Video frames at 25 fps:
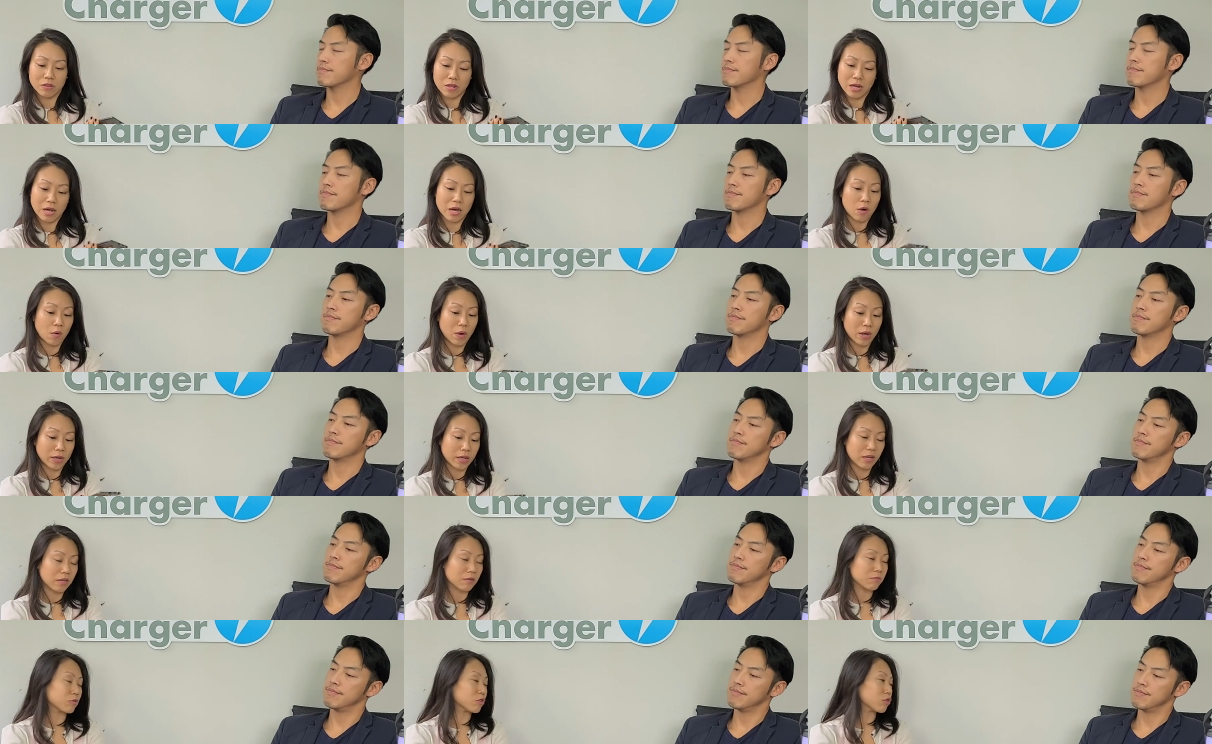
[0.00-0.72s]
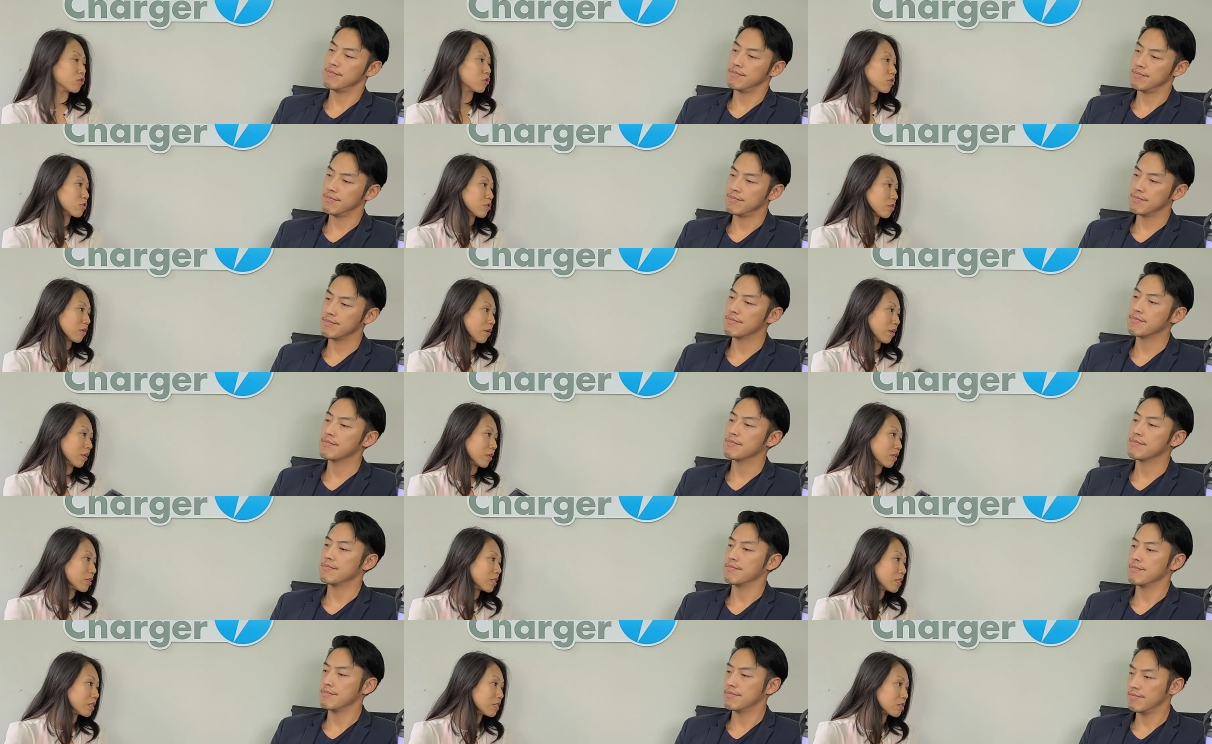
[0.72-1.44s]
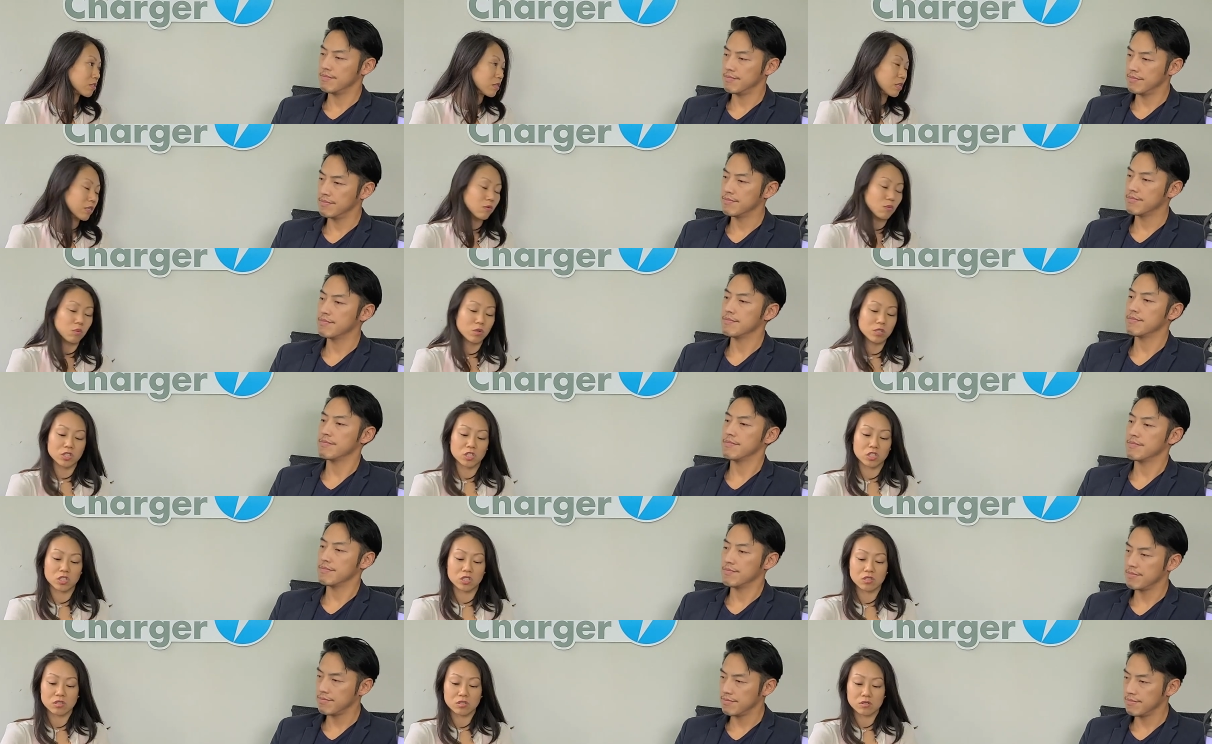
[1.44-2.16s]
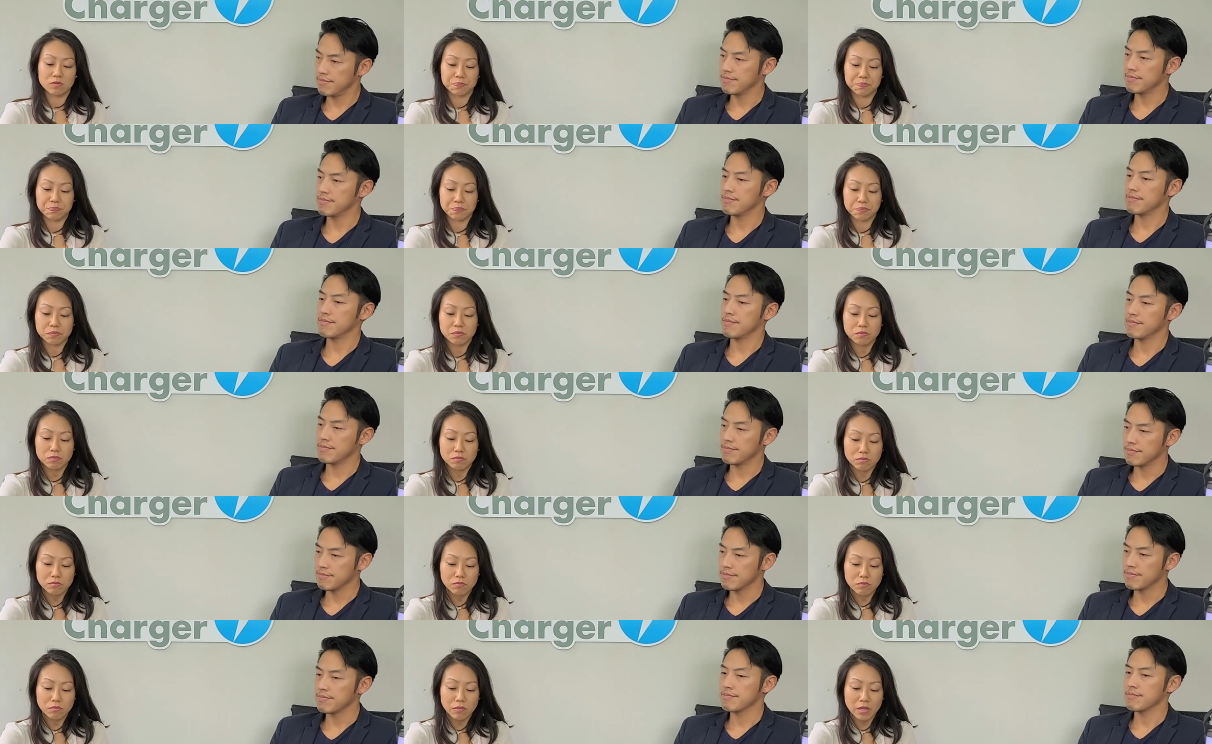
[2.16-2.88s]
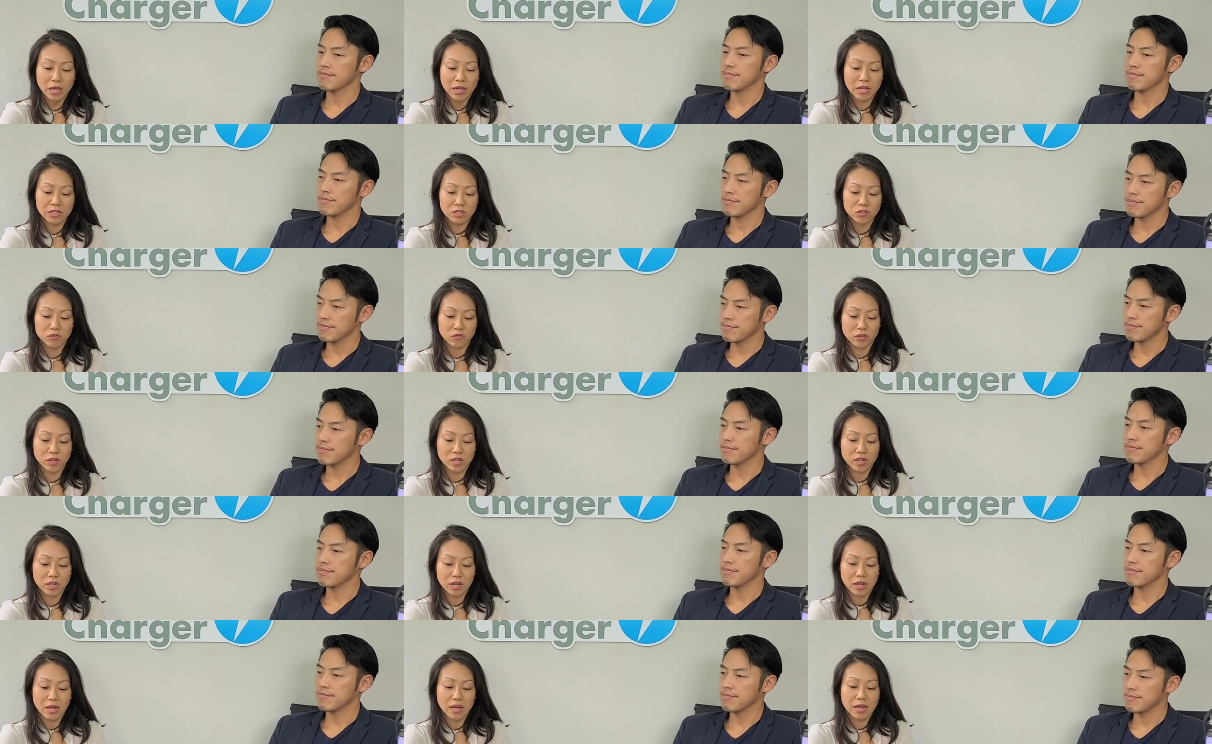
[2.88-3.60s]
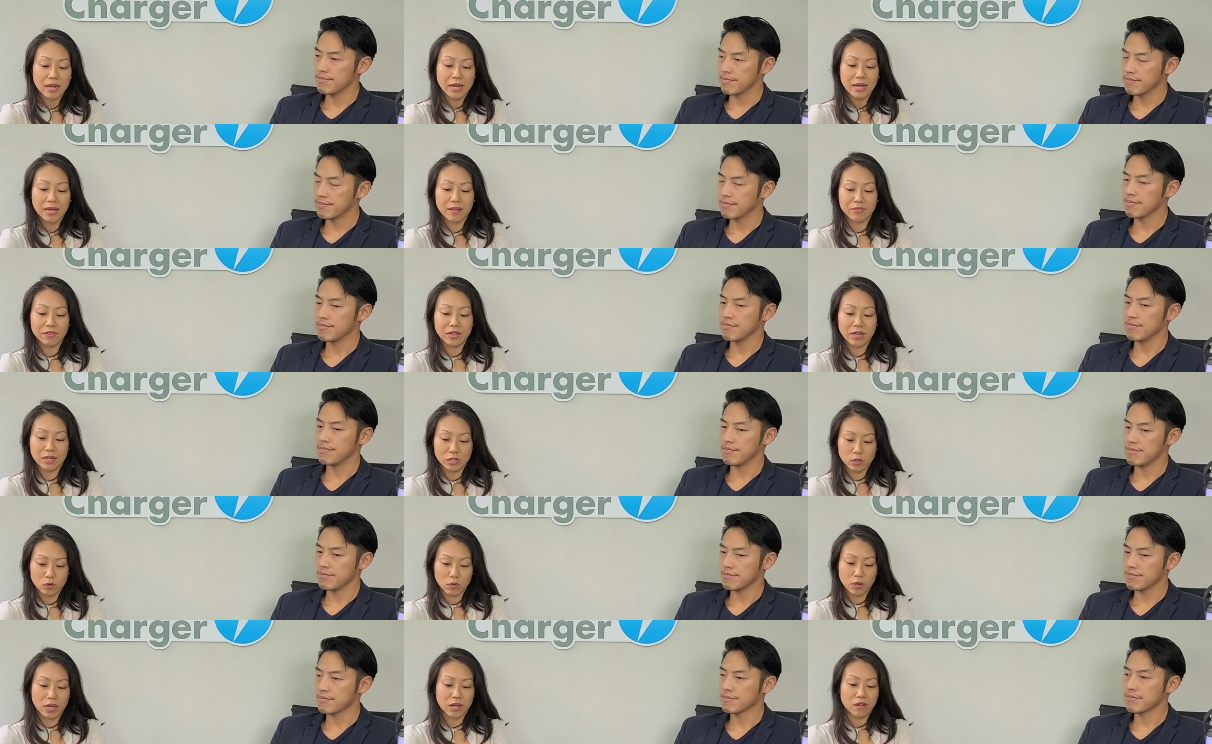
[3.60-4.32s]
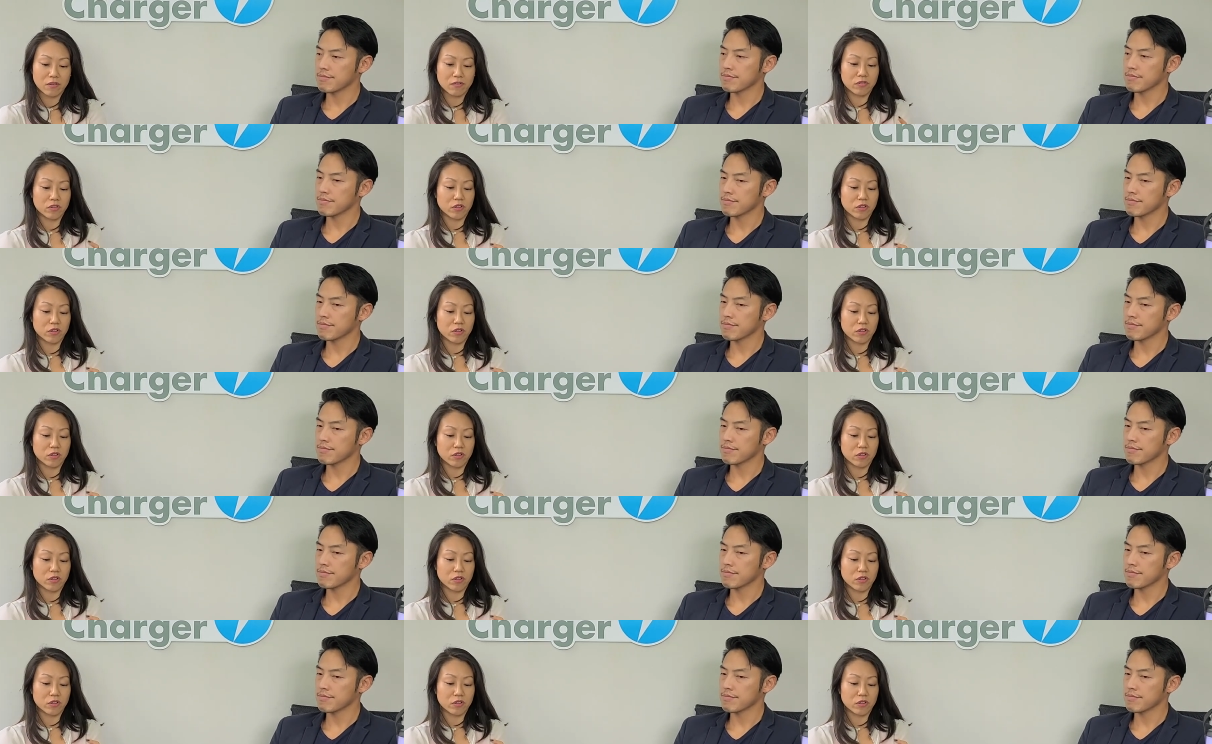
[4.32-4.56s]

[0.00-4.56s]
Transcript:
Speaker 1: now I can just easily watch it hands free. And then you have